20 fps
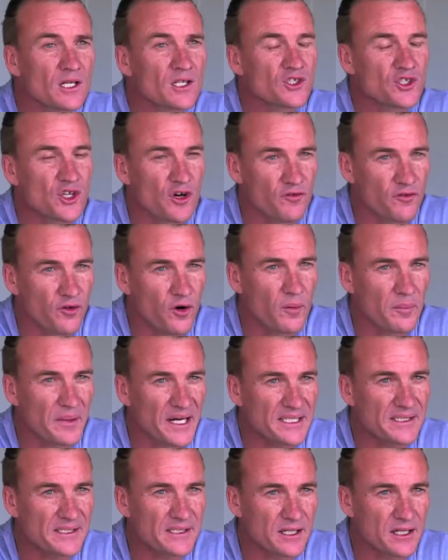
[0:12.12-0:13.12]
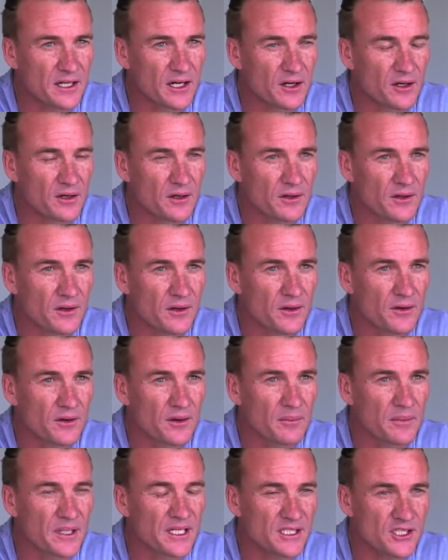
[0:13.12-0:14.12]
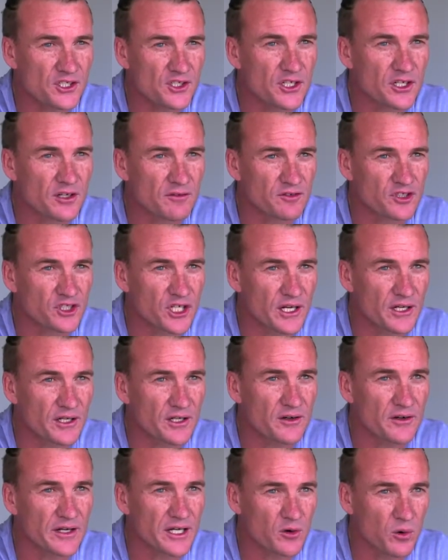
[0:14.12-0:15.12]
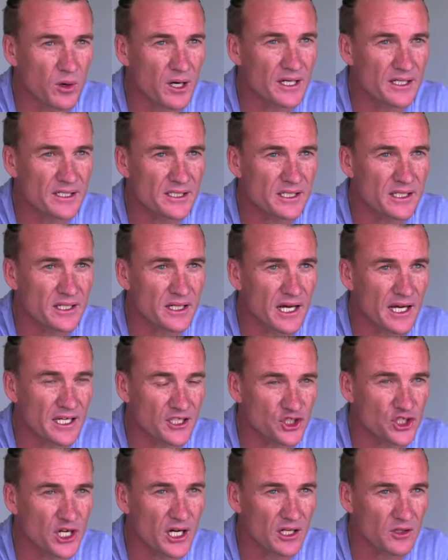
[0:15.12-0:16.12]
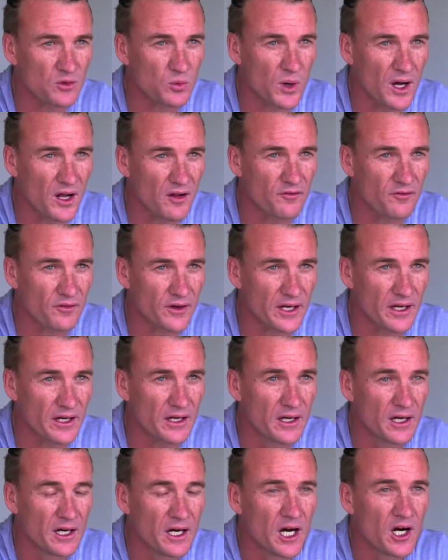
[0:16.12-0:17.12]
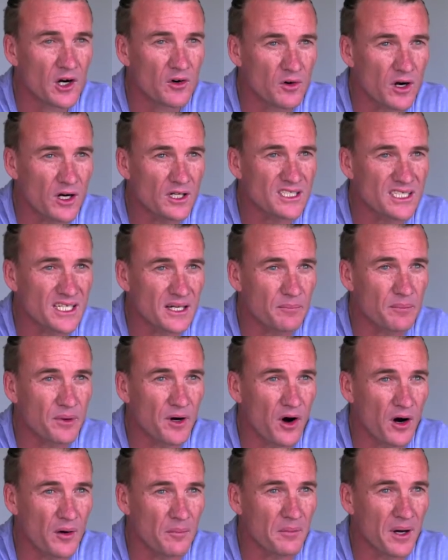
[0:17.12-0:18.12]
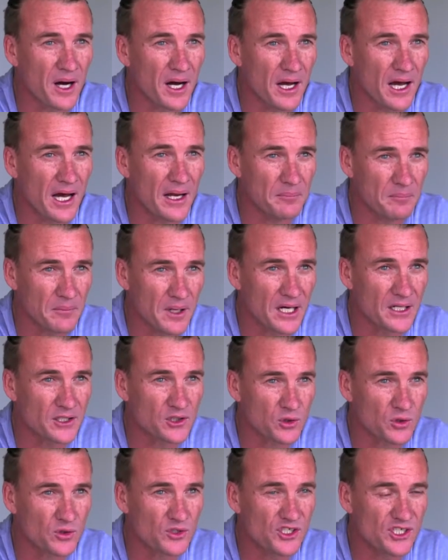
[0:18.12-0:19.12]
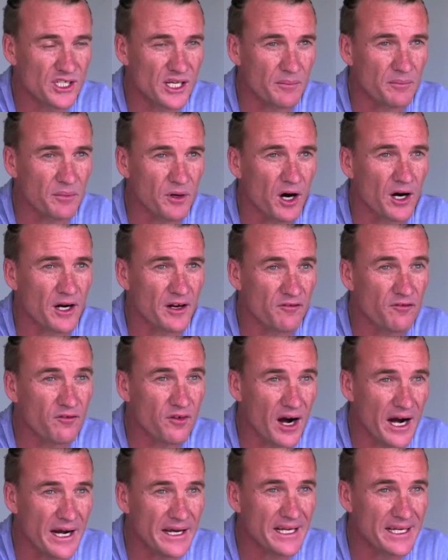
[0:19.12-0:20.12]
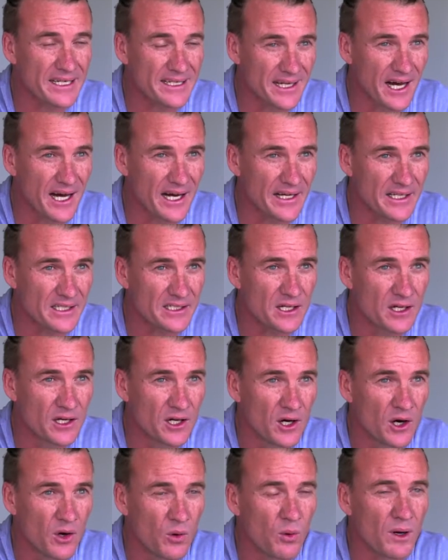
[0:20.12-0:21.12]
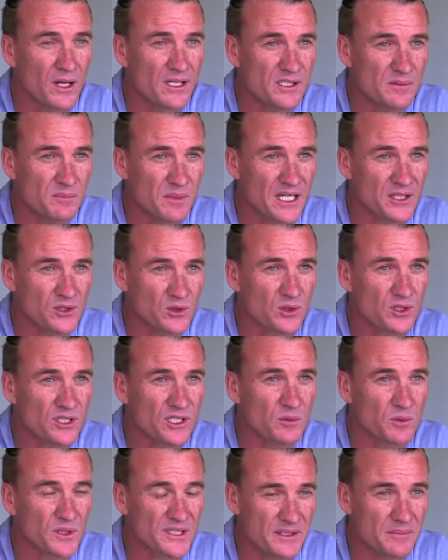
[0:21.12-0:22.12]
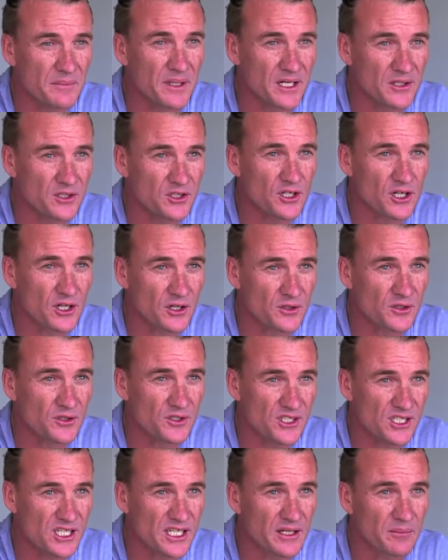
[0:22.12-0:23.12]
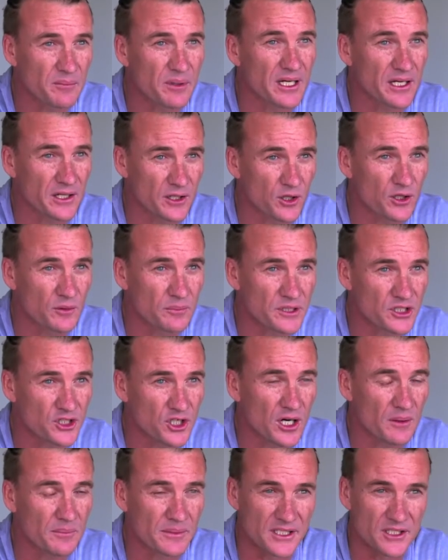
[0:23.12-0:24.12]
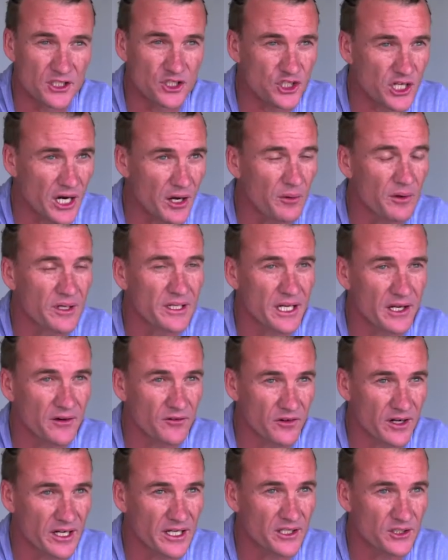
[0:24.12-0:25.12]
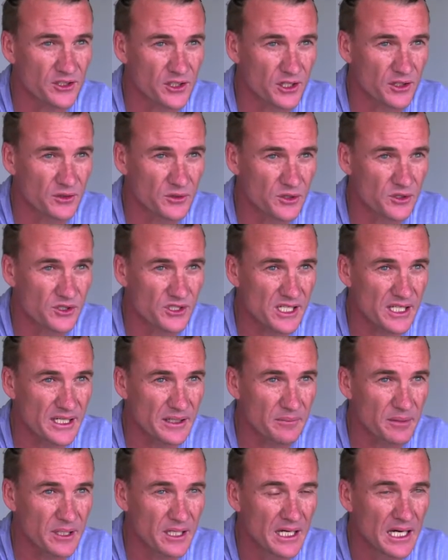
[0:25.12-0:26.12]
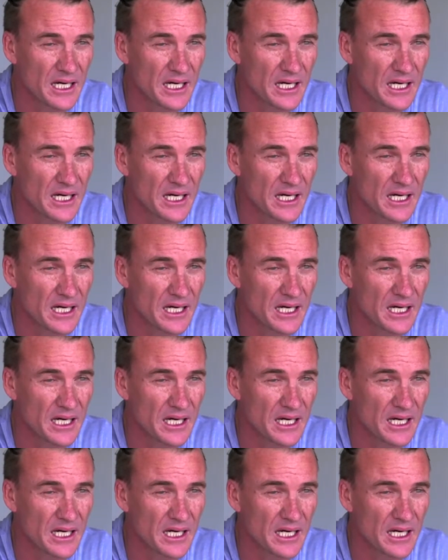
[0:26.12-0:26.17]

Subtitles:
So 4 months ago, the Ministry of Gender Equality and Child Welfare rocked up at my doorstep on a Friday night whilst my daughter was about to go to sleep in her pajamas, showered and ready to go to sleep.